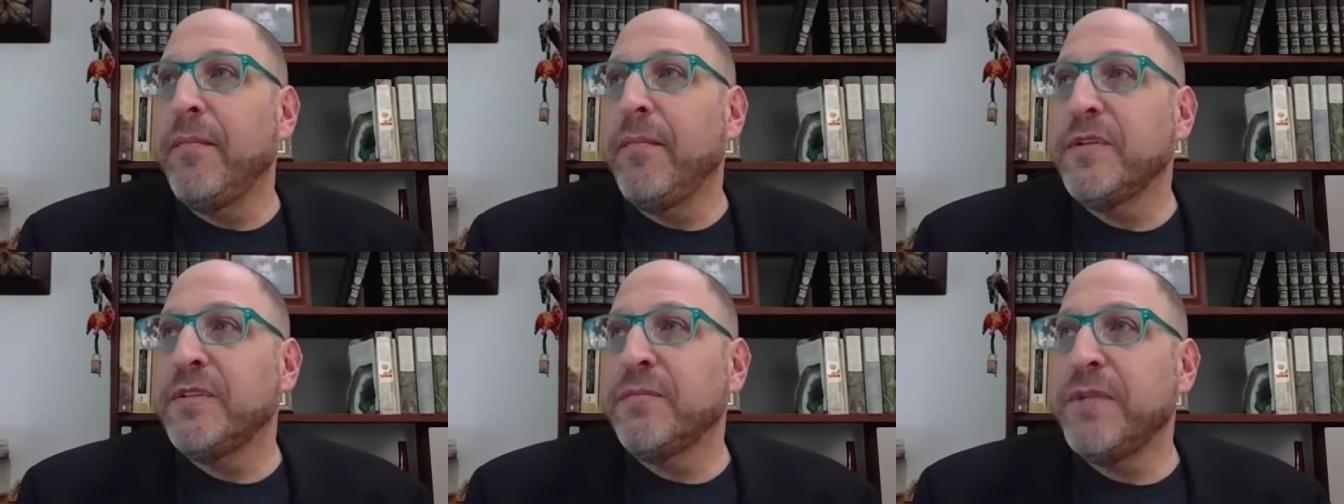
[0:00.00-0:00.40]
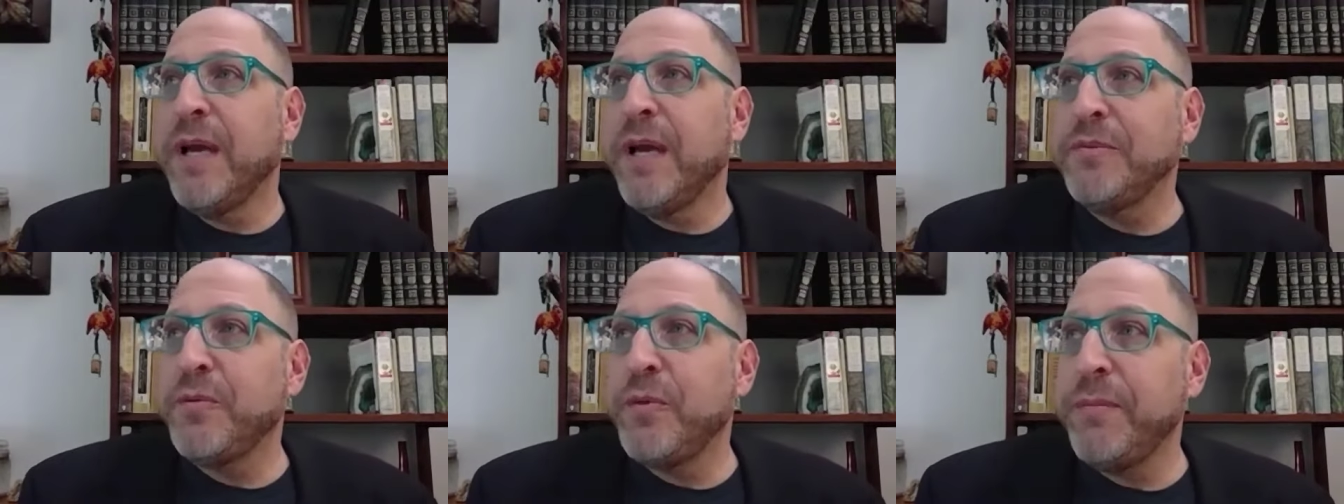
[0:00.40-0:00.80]

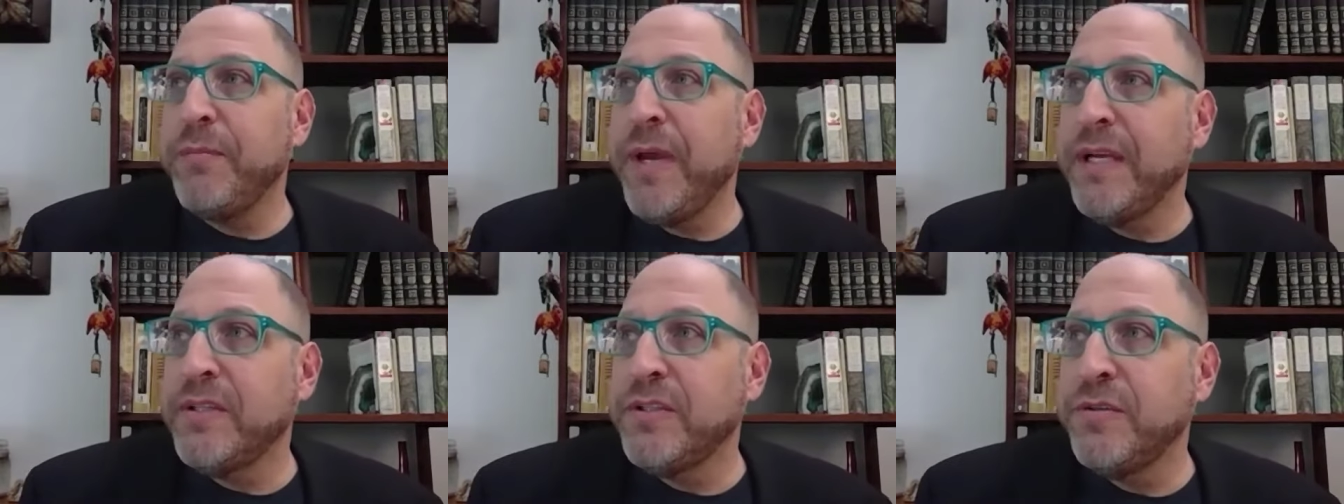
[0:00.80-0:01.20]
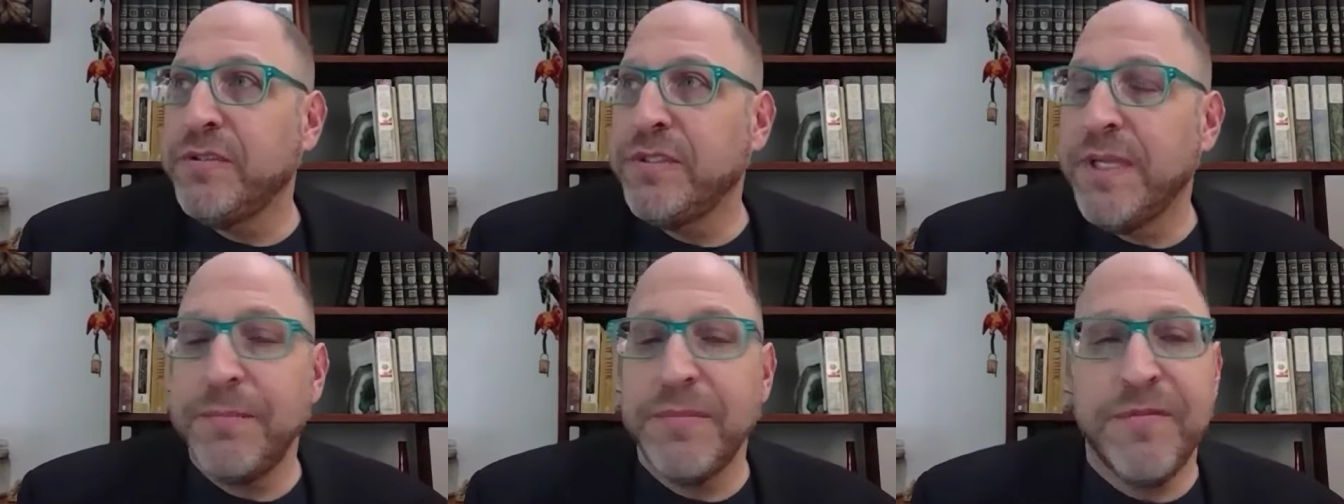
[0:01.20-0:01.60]
Sometimes we make 2
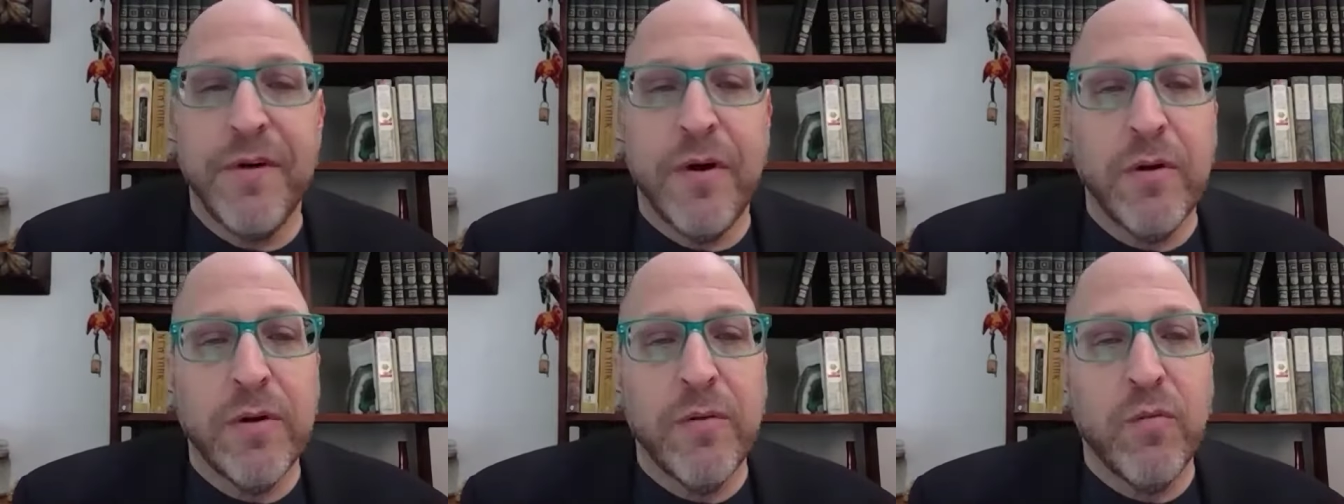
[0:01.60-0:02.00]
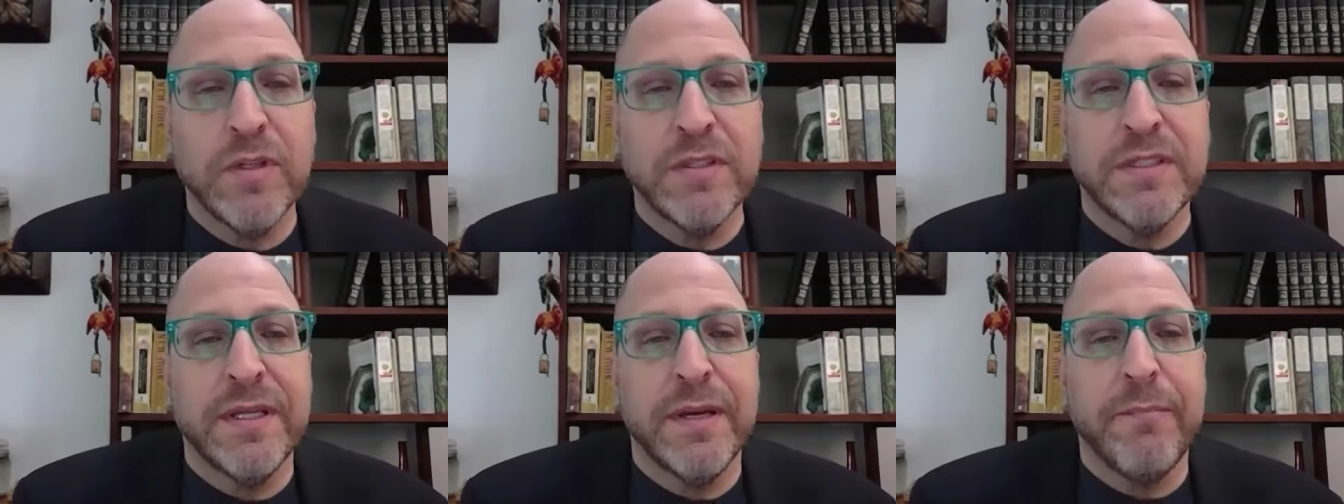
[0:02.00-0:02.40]
steps forward and 1
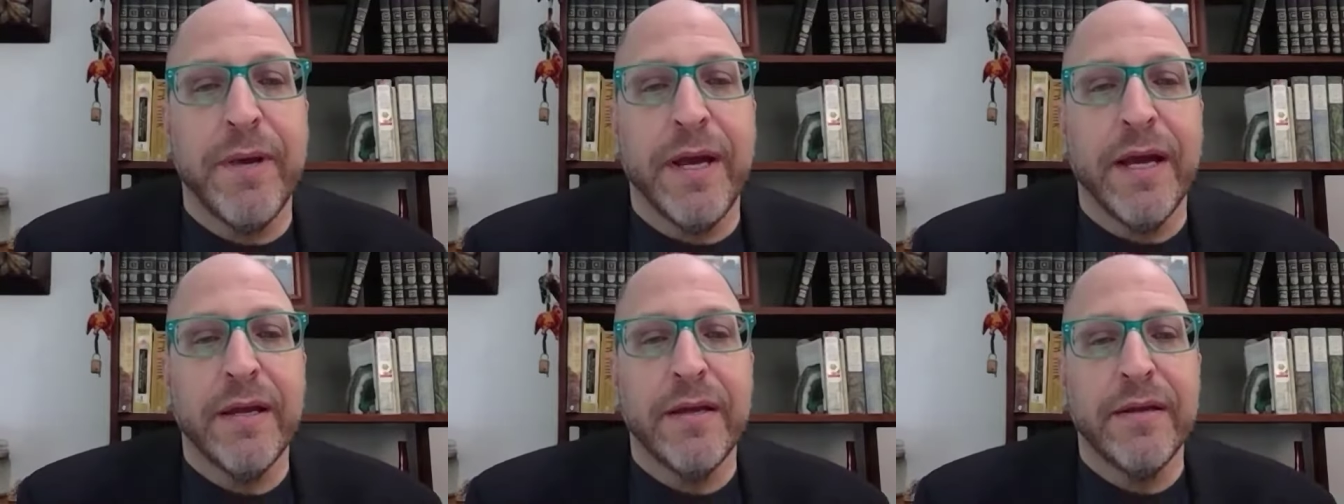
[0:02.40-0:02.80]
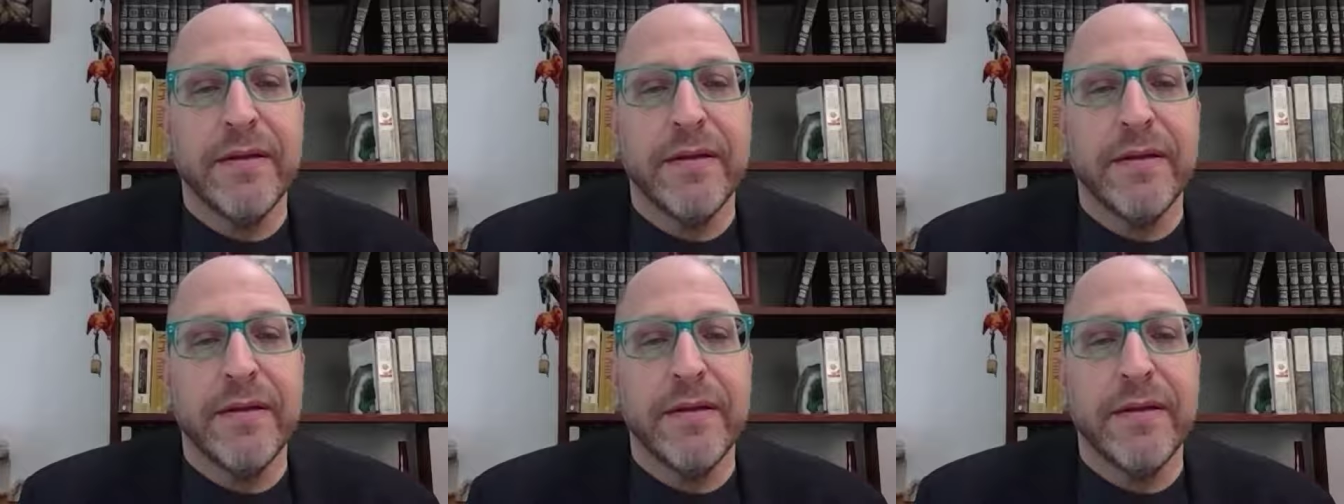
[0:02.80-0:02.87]
step back.